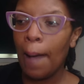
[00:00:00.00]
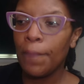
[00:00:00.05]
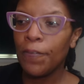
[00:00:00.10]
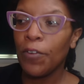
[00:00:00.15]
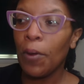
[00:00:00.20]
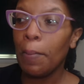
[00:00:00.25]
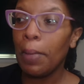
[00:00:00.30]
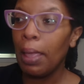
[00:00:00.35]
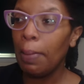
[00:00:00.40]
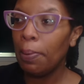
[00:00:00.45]

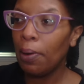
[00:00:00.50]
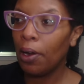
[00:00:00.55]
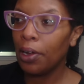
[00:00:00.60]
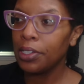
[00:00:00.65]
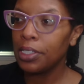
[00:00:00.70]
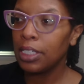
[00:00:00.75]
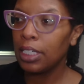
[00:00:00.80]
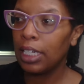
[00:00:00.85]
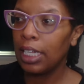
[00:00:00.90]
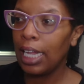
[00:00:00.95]
for me
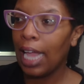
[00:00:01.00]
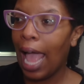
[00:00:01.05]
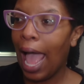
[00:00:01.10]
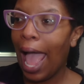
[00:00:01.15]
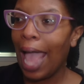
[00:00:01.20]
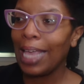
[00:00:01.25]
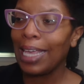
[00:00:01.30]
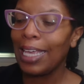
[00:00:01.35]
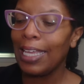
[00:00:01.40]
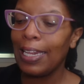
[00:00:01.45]
personally,
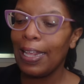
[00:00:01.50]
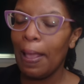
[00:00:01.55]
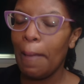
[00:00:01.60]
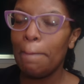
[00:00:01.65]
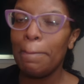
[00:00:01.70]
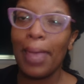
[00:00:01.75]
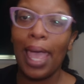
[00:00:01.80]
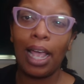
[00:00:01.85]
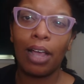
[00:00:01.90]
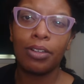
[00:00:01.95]
I get
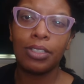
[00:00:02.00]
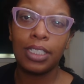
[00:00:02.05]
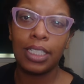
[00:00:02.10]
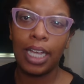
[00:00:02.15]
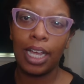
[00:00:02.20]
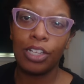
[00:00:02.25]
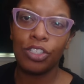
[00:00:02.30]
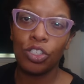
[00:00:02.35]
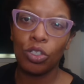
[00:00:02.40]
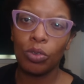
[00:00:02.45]
him back on
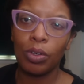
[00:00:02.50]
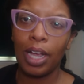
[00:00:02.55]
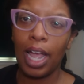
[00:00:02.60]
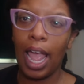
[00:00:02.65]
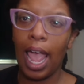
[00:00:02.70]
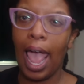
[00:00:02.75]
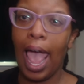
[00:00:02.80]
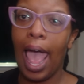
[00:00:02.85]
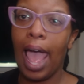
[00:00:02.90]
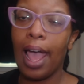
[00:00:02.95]
schedule,
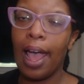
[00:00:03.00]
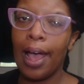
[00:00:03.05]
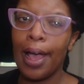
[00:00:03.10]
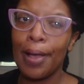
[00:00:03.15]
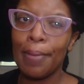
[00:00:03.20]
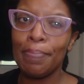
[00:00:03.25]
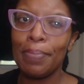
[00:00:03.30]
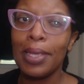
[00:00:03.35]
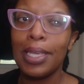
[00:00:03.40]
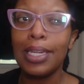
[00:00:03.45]

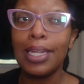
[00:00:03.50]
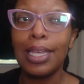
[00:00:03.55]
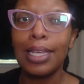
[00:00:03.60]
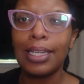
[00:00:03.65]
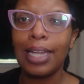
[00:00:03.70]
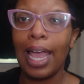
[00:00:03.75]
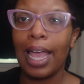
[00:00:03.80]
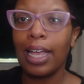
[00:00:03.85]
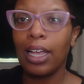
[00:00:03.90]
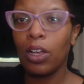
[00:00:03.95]
uh, meaning
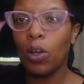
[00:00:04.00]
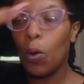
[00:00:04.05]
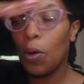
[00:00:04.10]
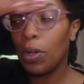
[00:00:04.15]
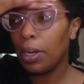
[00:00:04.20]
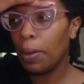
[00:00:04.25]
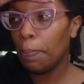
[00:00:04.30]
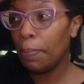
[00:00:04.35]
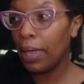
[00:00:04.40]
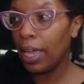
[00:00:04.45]
like
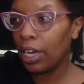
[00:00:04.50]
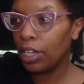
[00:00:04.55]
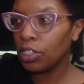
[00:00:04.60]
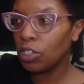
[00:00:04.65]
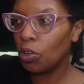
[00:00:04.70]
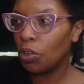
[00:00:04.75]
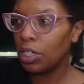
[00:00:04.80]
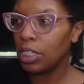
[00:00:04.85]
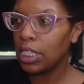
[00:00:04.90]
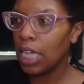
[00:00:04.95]
going to bed a
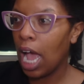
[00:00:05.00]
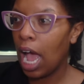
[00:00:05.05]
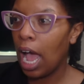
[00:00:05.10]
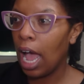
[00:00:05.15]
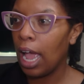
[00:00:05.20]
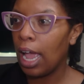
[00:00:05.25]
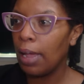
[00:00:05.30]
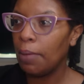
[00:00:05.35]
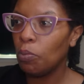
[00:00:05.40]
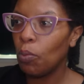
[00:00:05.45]
certain
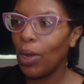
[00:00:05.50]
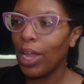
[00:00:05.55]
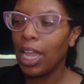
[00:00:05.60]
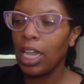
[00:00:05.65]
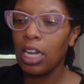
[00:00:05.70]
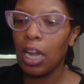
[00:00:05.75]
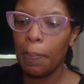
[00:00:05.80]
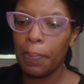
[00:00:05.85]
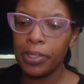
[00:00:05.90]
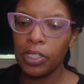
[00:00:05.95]
time,
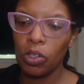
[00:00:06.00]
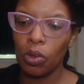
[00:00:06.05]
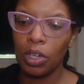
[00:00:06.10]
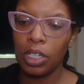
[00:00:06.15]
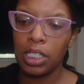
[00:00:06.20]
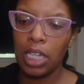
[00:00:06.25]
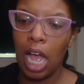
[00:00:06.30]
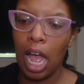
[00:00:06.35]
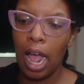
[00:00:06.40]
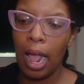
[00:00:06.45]
waking up a certain
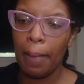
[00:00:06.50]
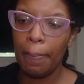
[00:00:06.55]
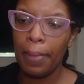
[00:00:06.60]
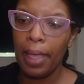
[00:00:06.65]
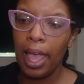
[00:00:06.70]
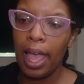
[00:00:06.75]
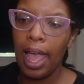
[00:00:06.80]
time.